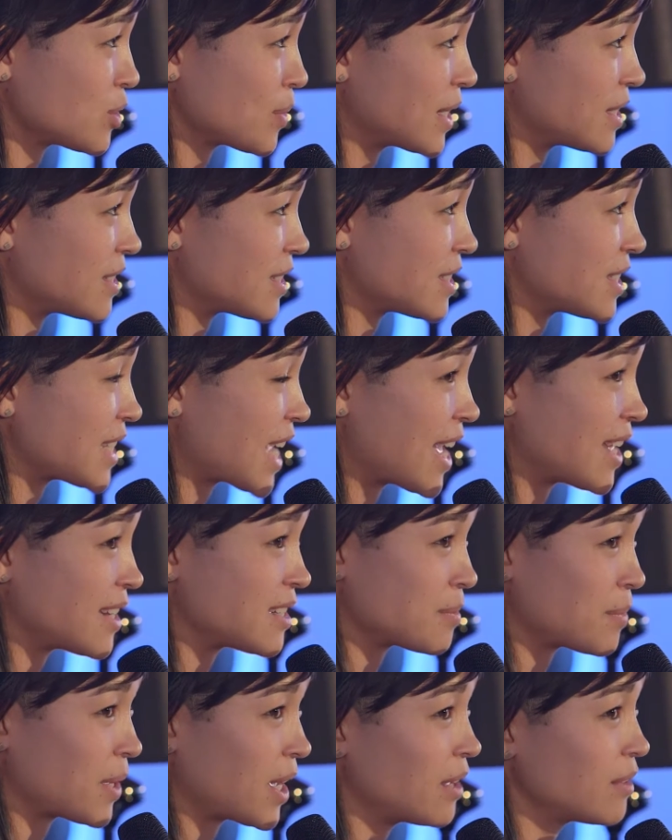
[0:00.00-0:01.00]
to
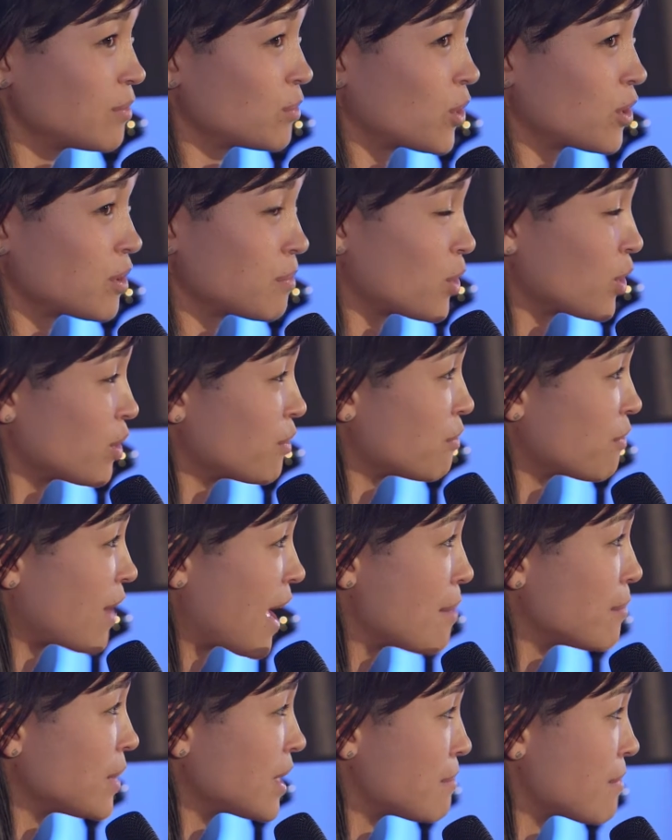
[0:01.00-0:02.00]
understand about what modern
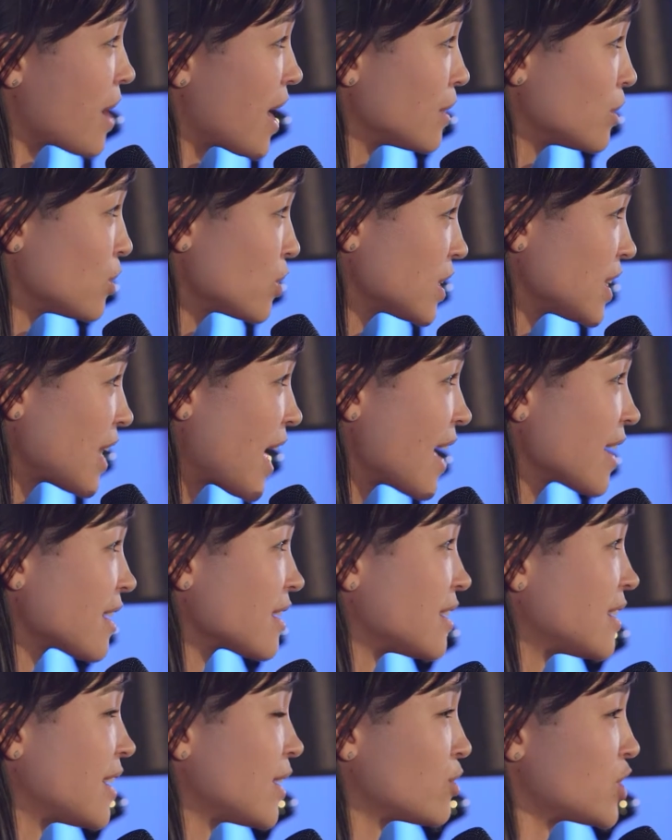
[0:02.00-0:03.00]
family might look
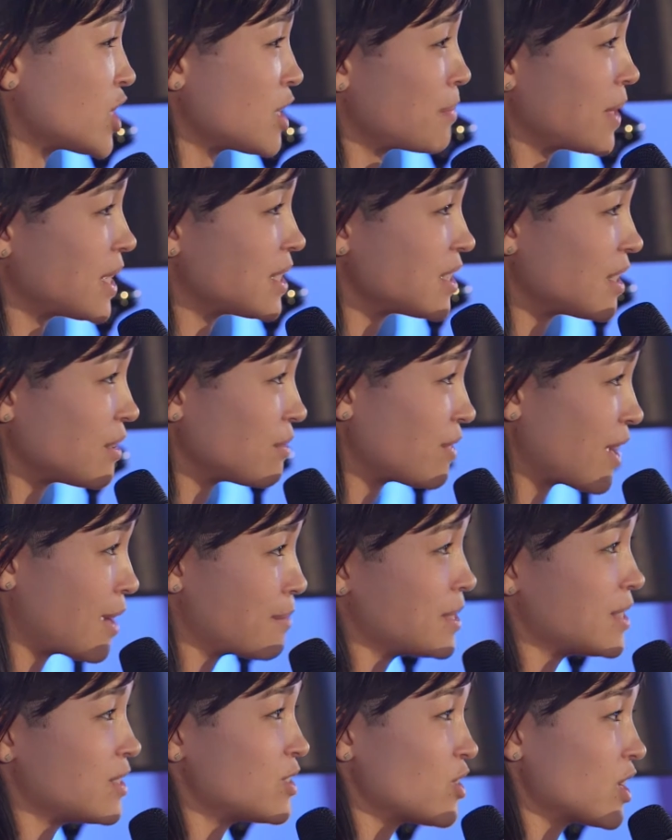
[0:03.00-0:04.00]
like and LGBT
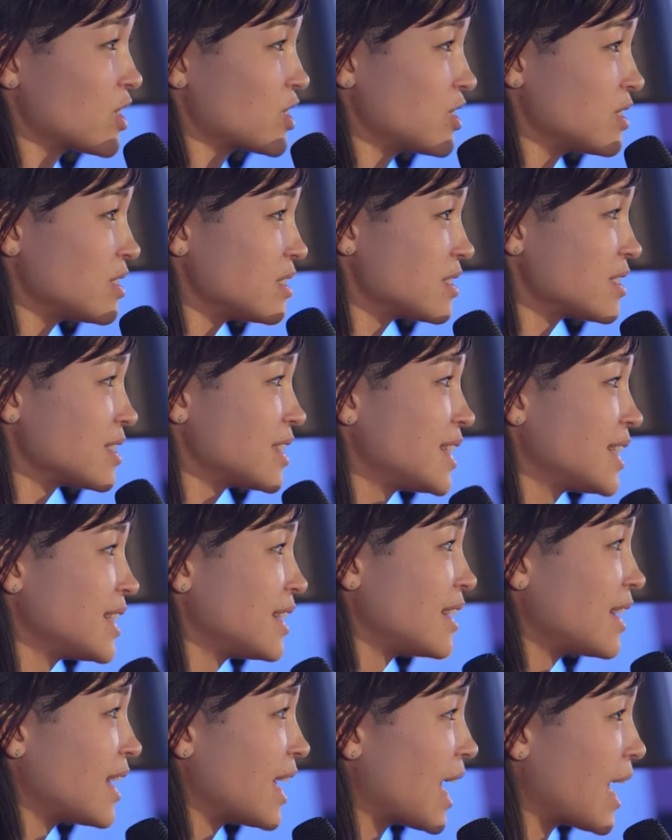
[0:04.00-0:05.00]
family structures.
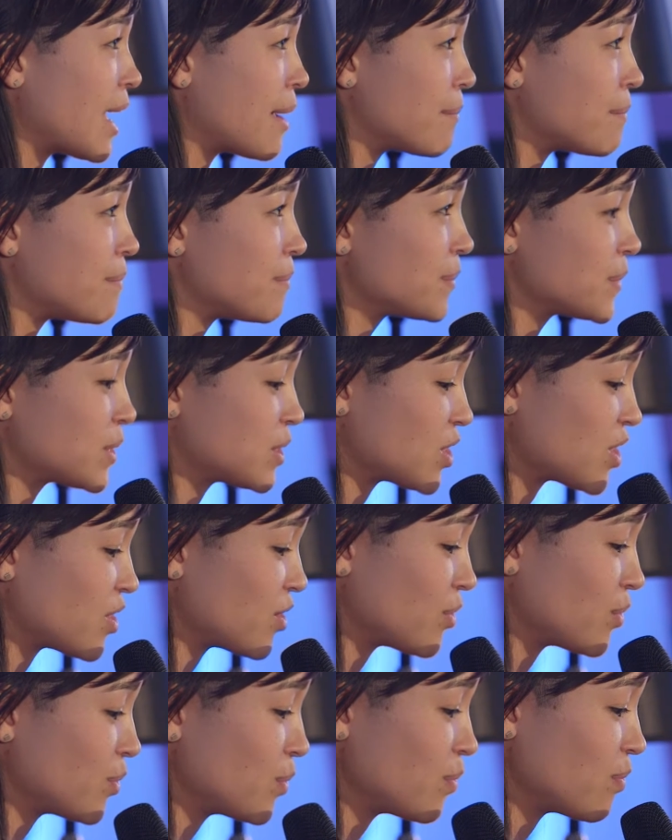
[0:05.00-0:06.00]

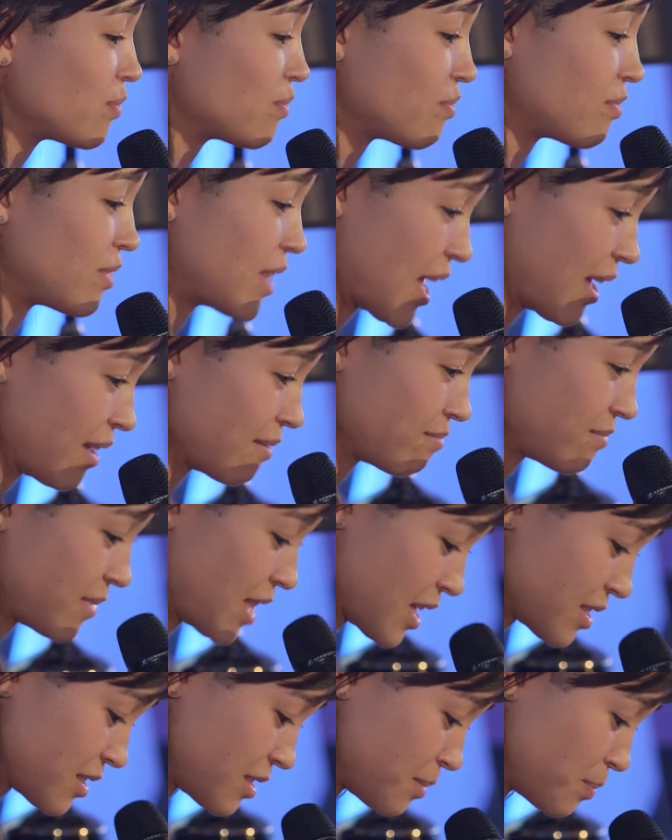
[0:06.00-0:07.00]

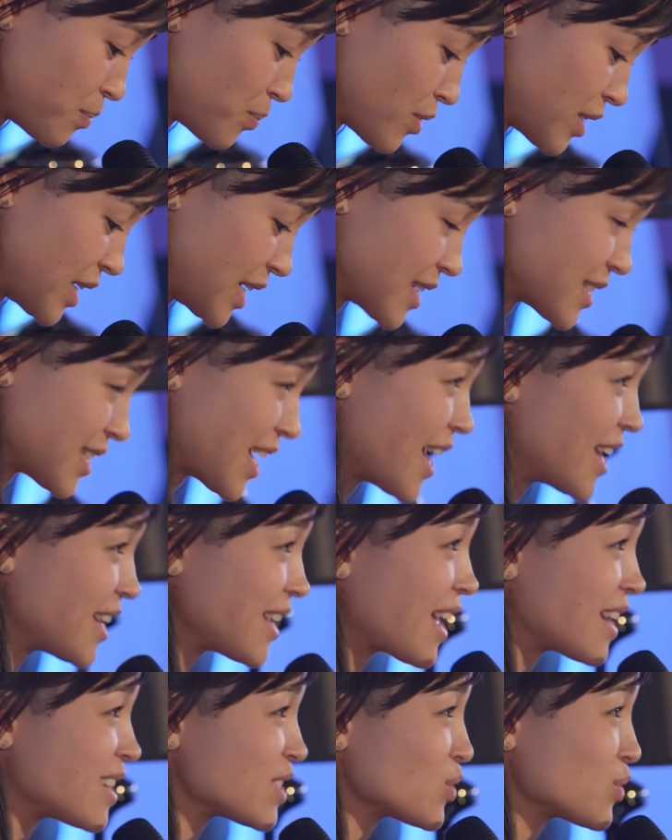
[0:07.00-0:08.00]
That's pretty
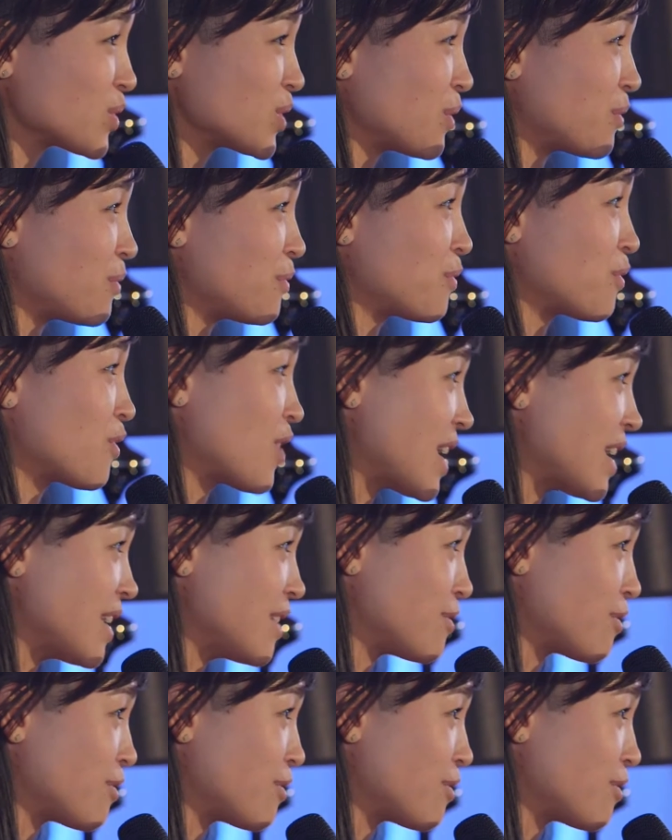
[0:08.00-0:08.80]
exciting. And it's also free